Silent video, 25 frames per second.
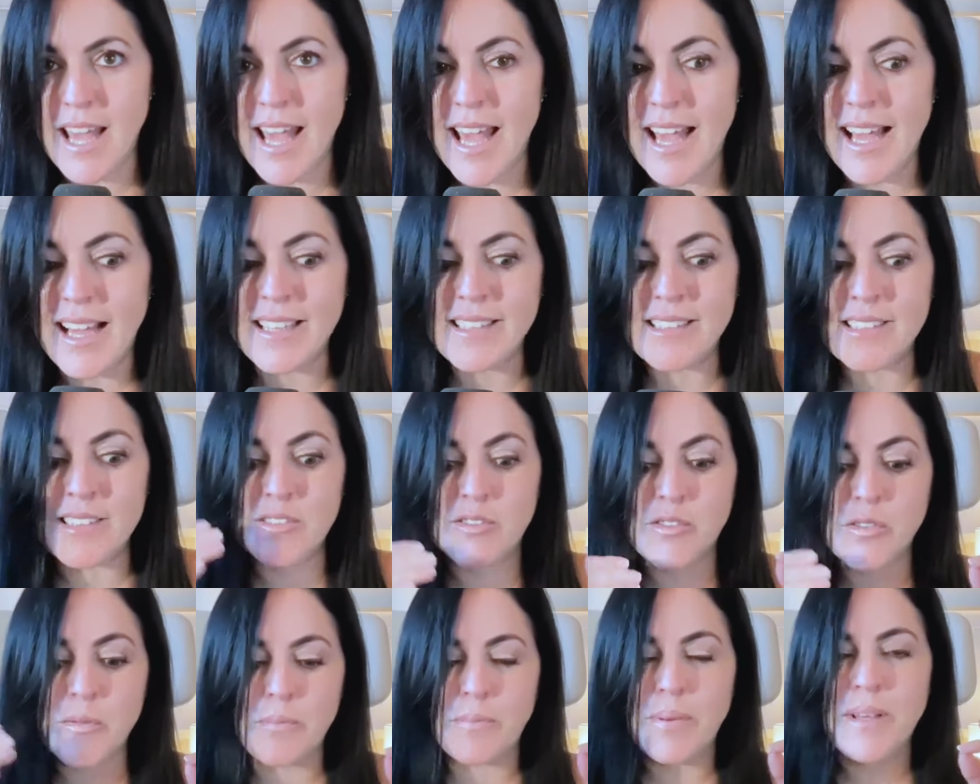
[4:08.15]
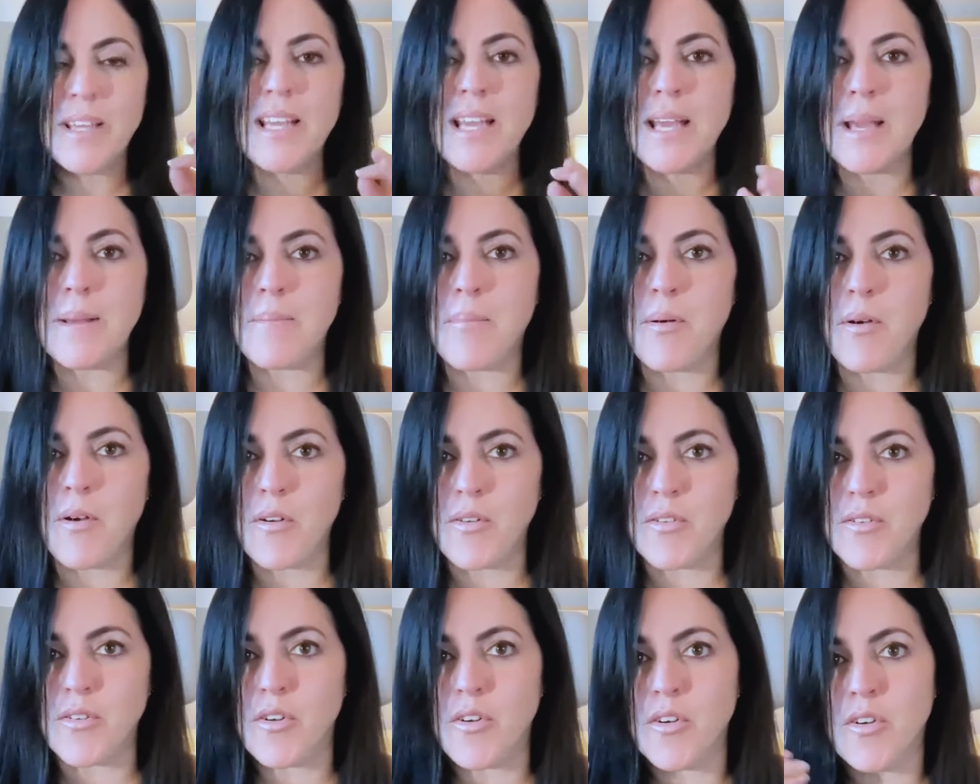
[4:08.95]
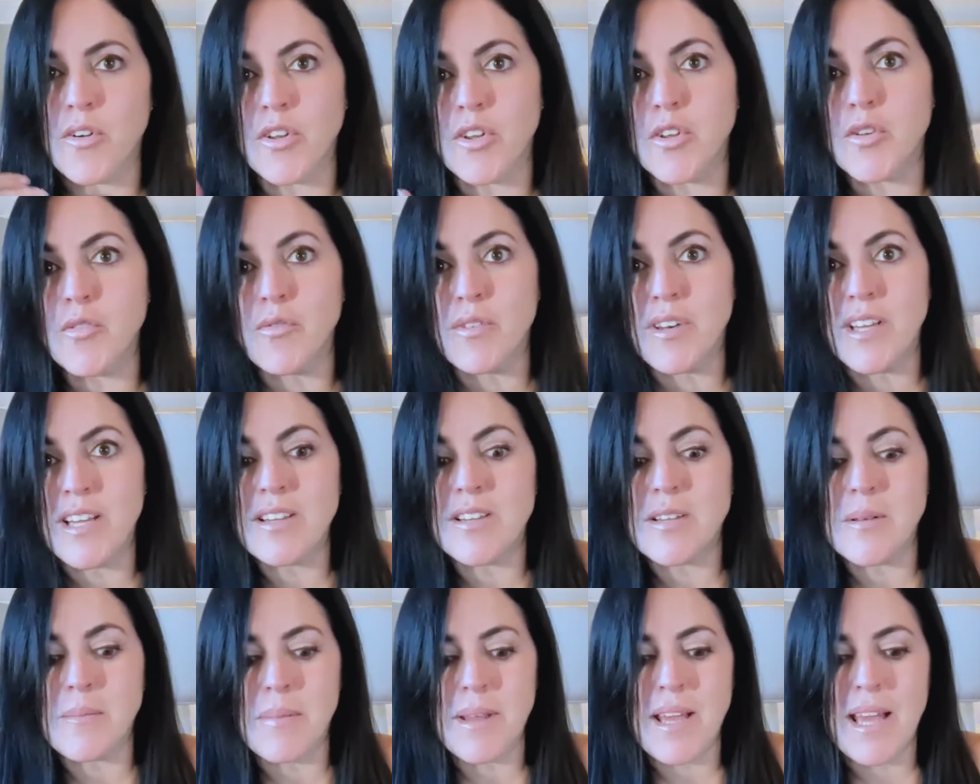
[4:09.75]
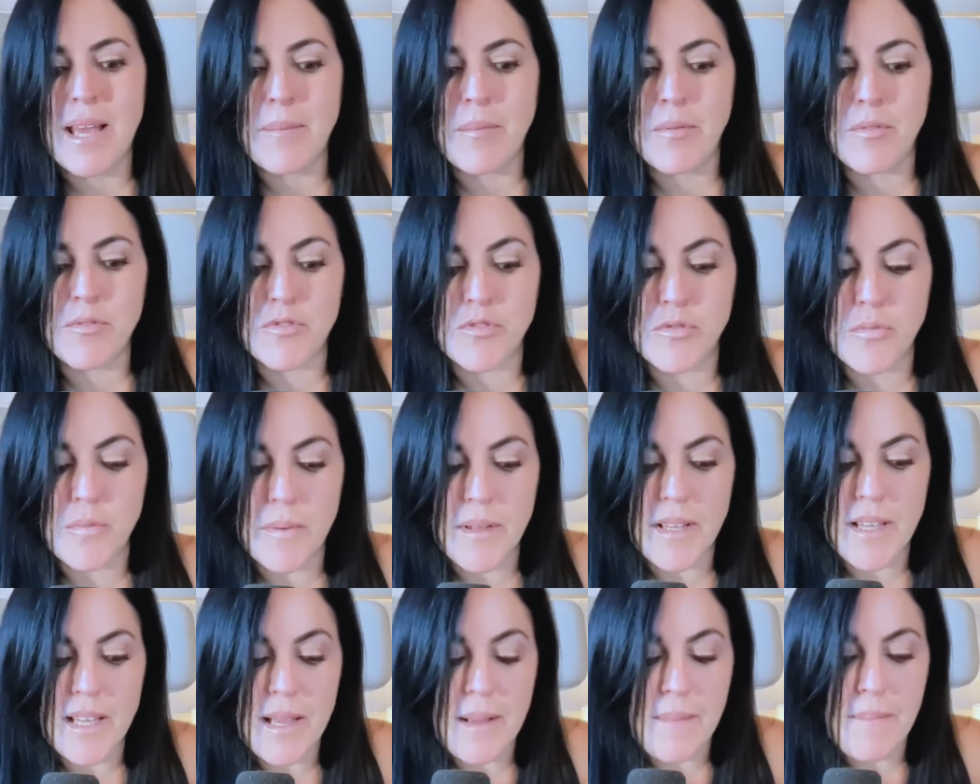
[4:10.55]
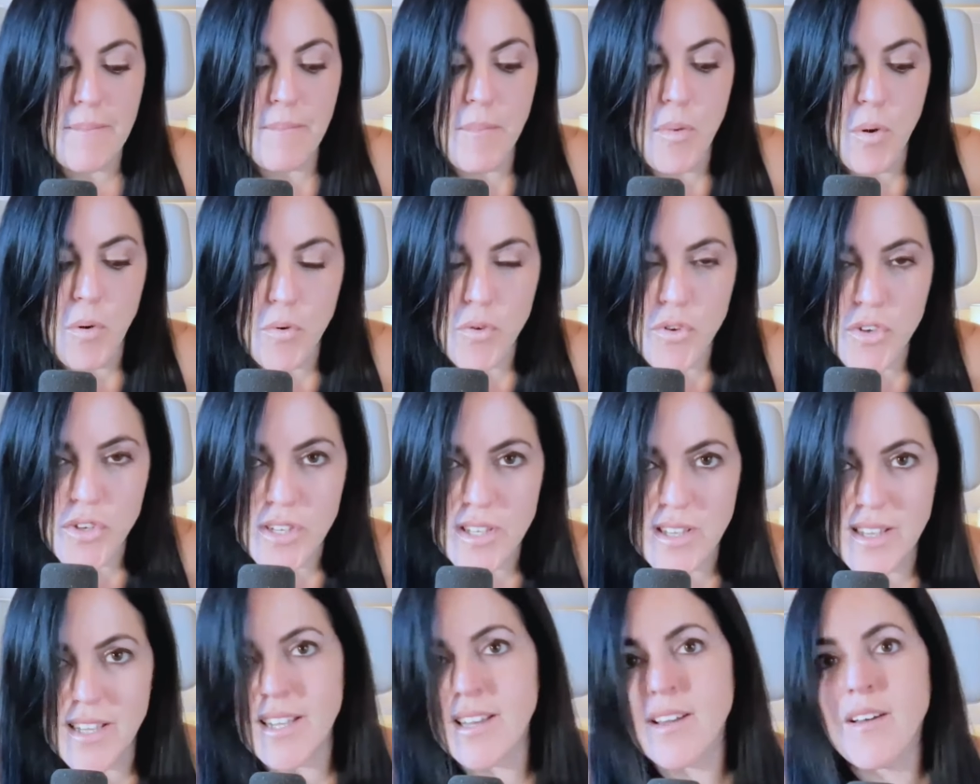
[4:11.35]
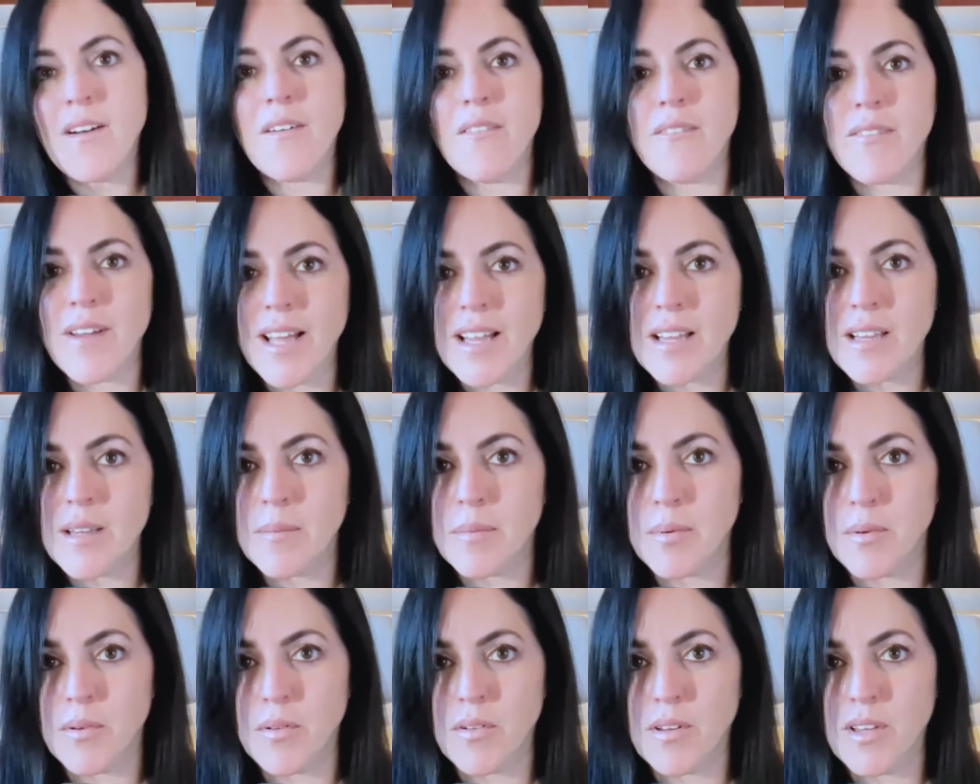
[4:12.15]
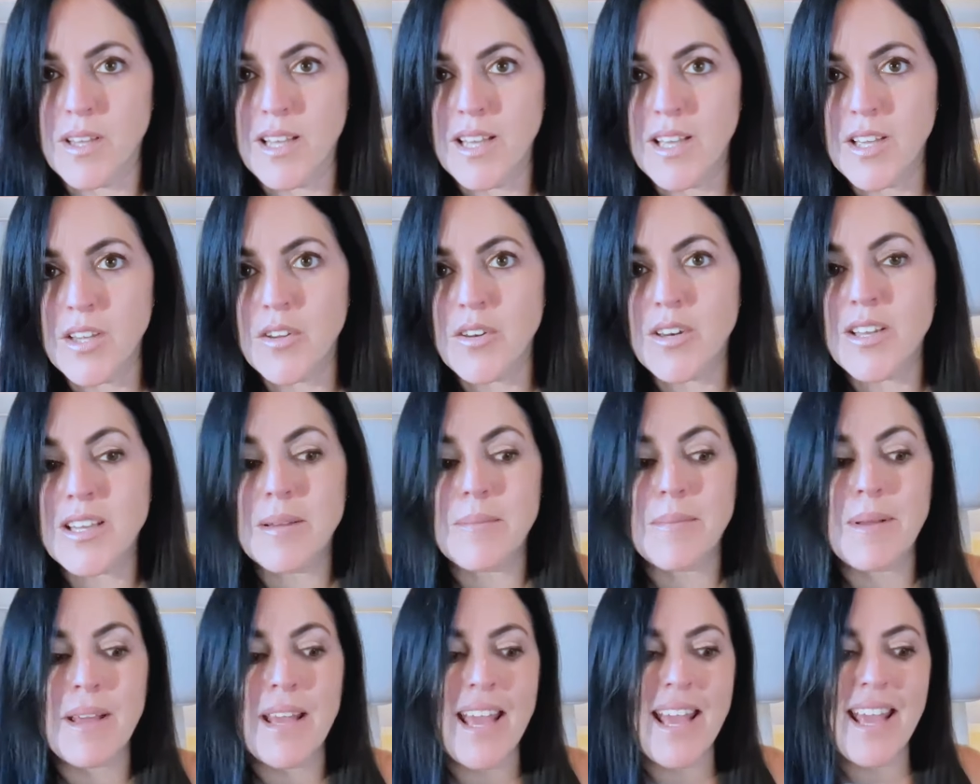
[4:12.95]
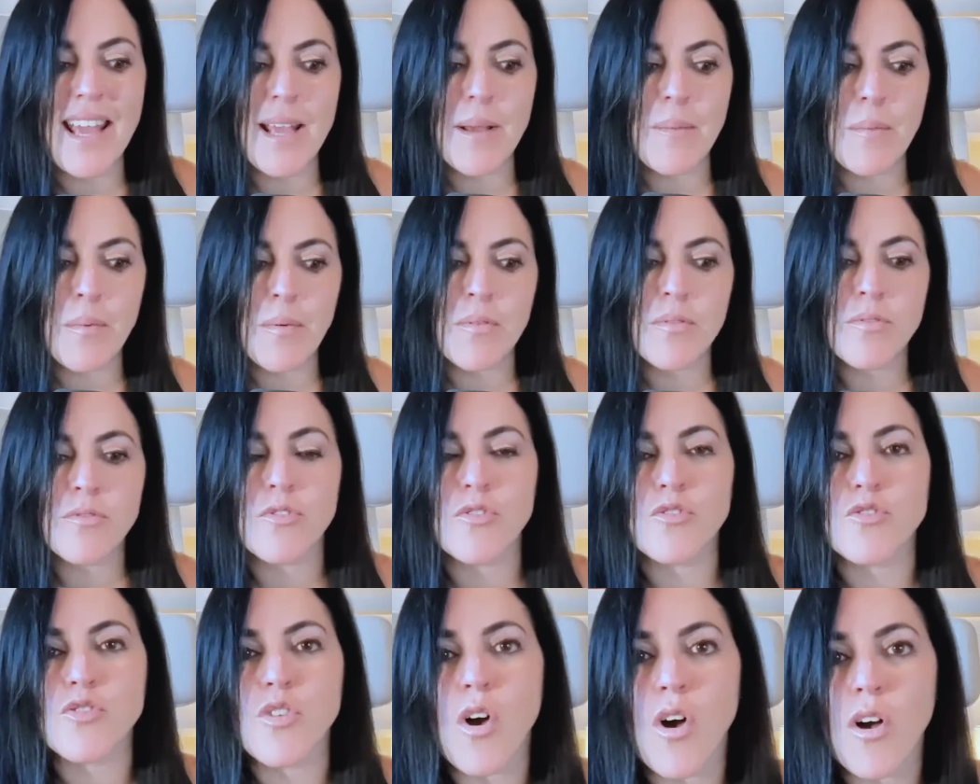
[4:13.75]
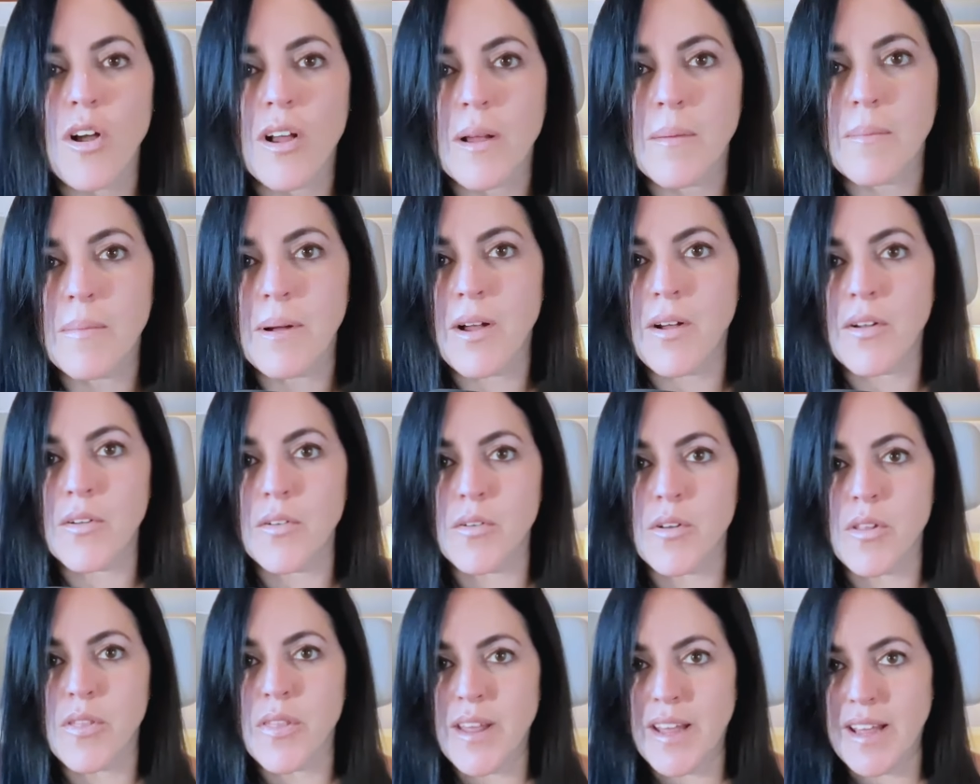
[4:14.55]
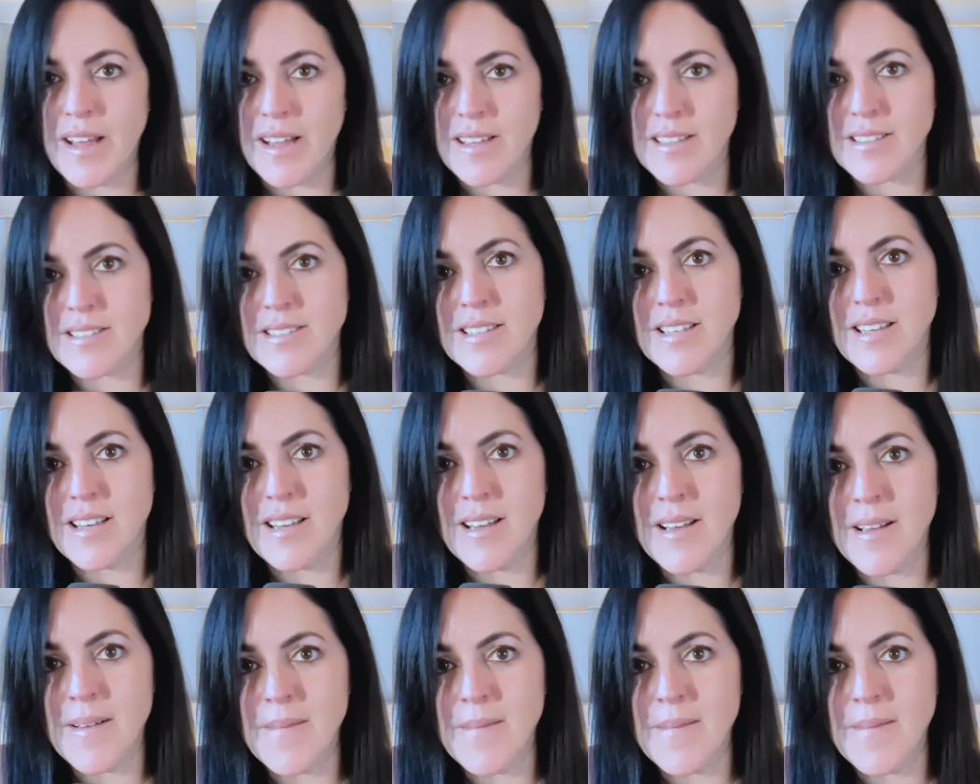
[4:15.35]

And to be a partner, you need to be able to be emotionally available. You need to be able to talk about your things.